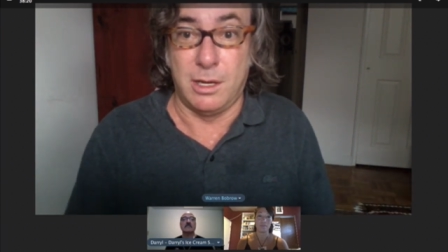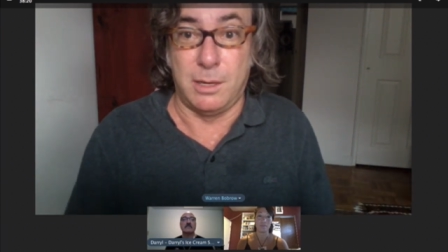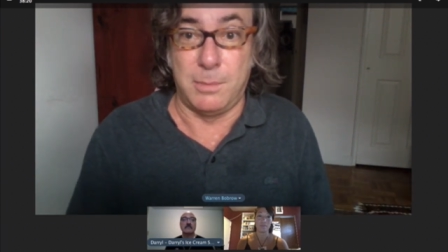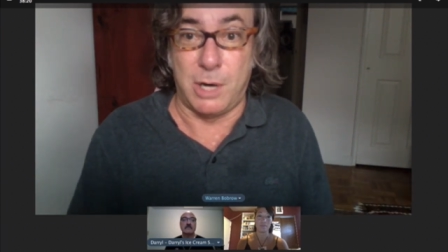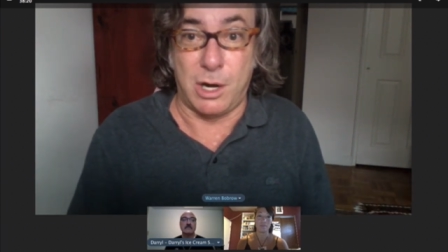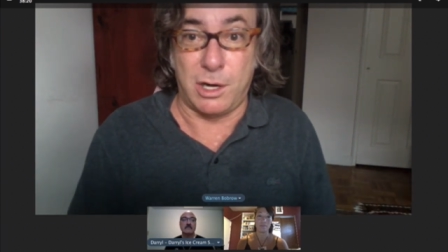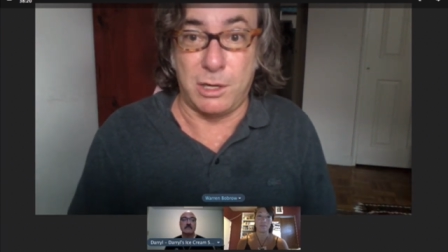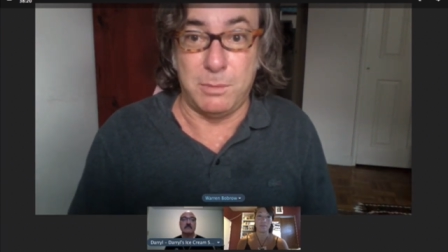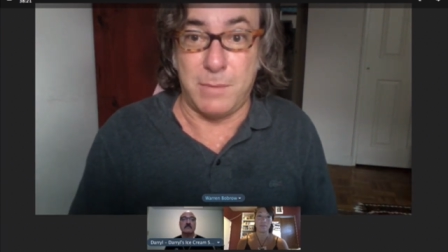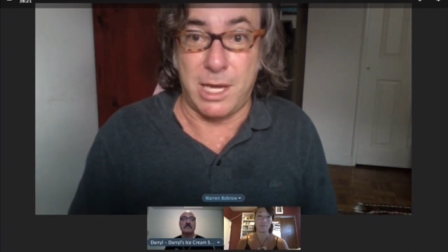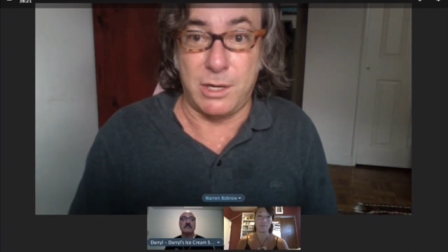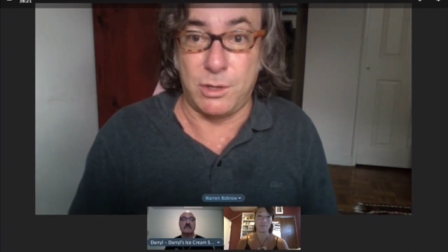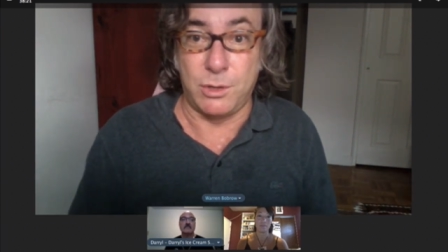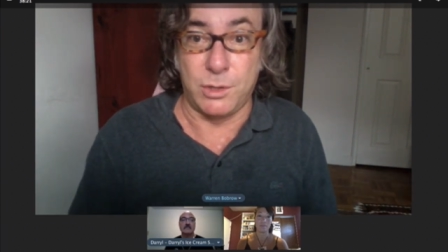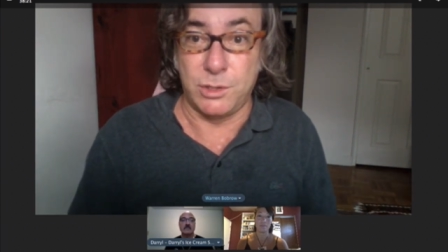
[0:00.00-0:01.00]
American
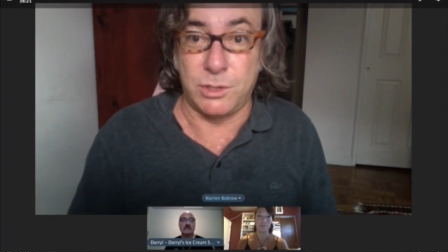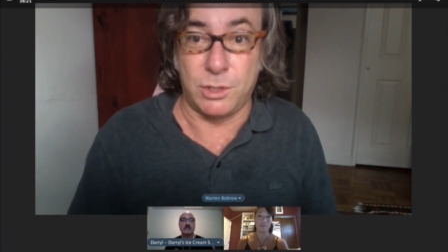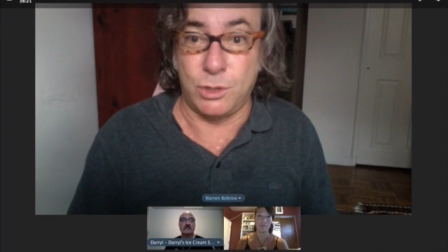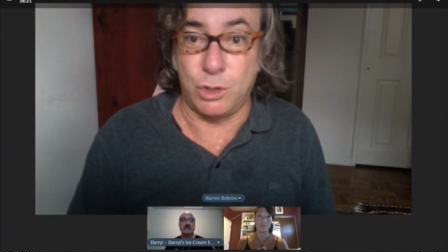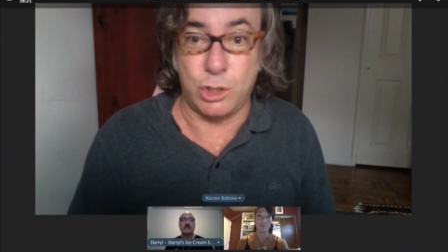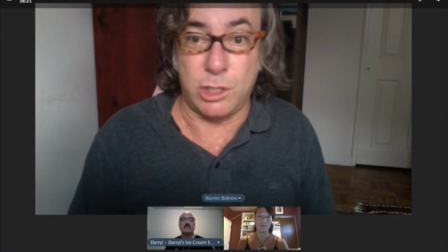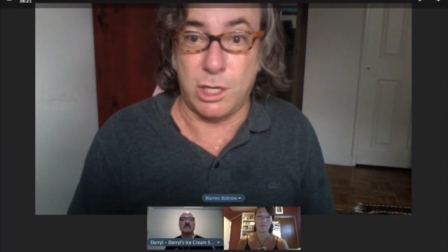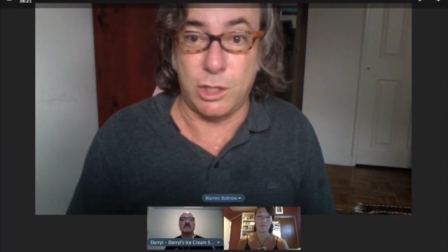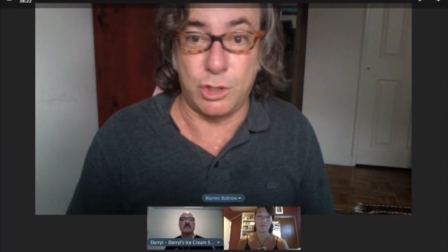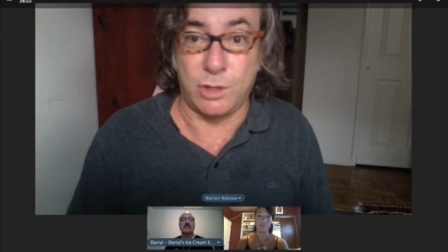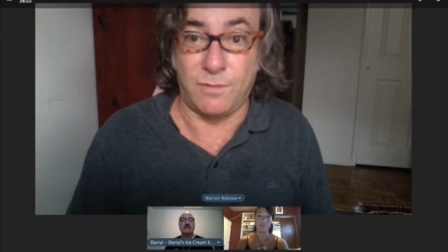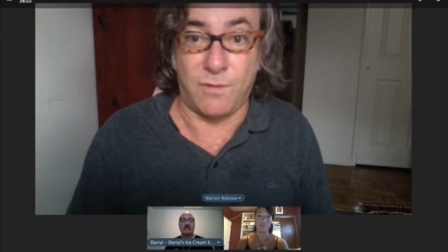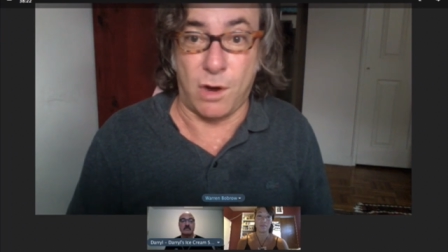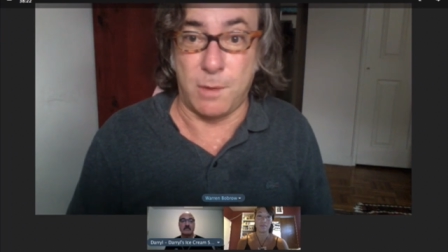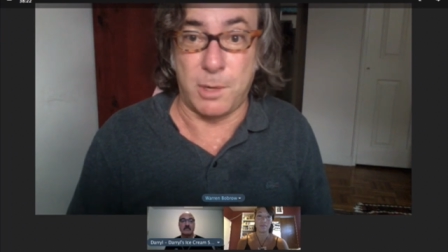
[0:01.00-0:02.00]
Medical
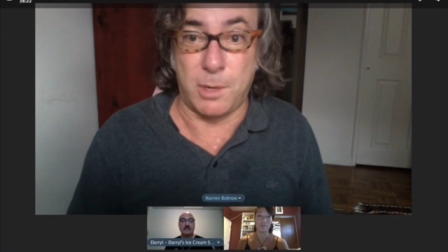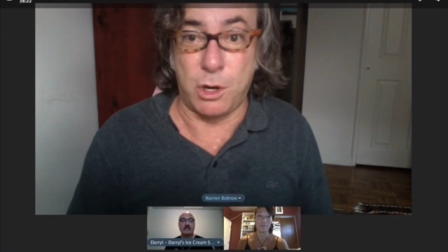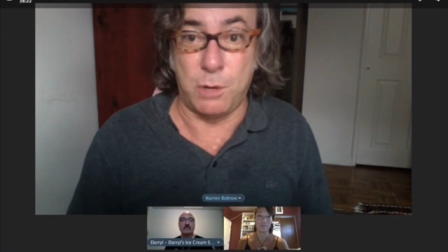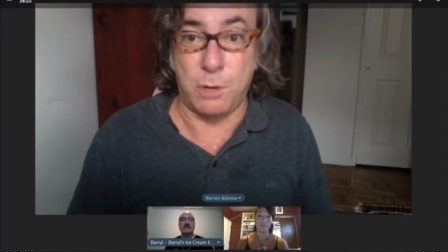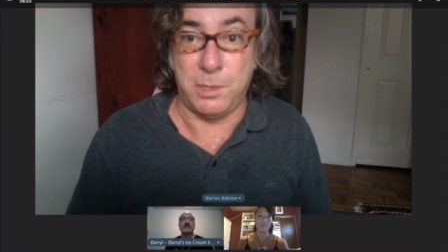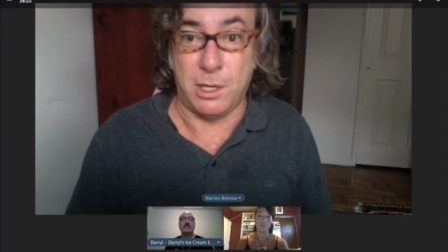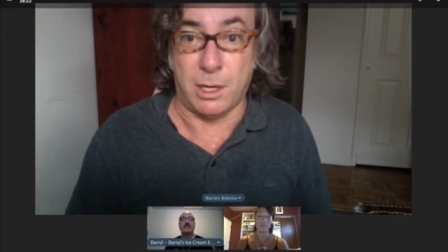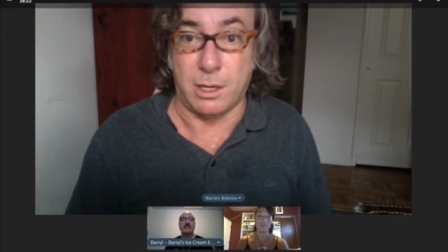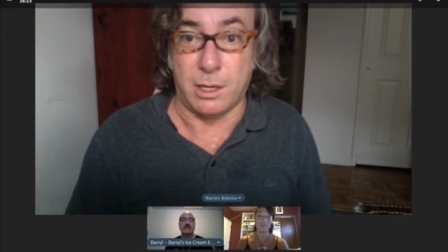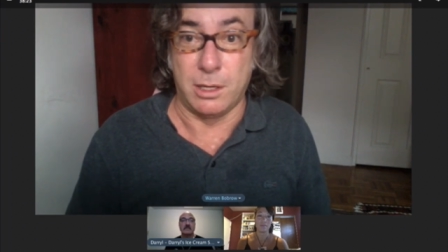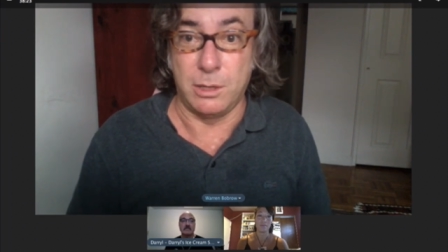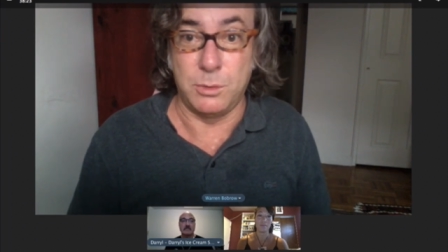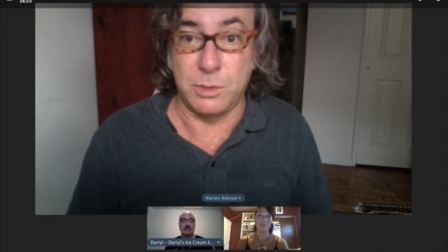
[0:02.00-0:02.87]
Association pharmacopoeia.